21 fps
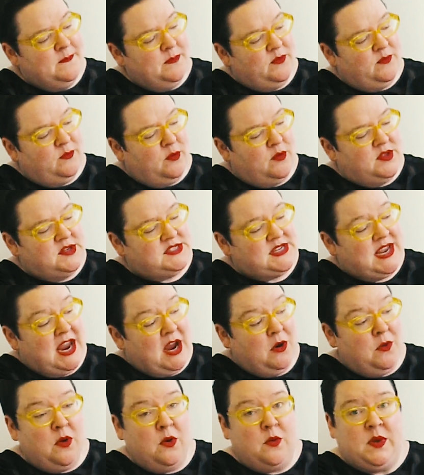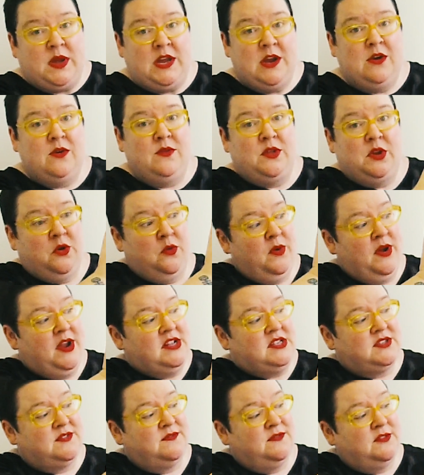for this arrow here that
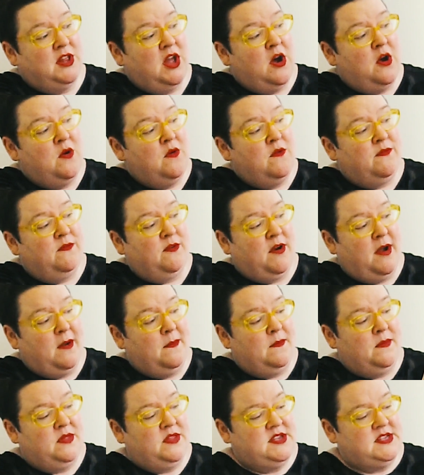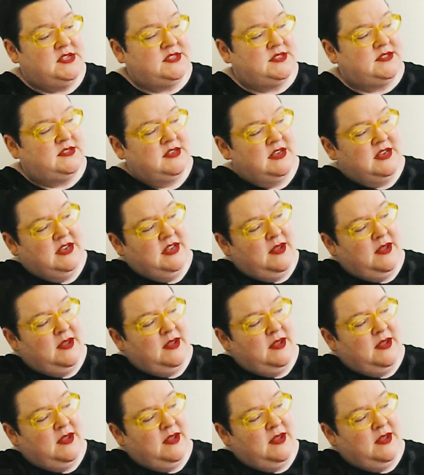creates flow from this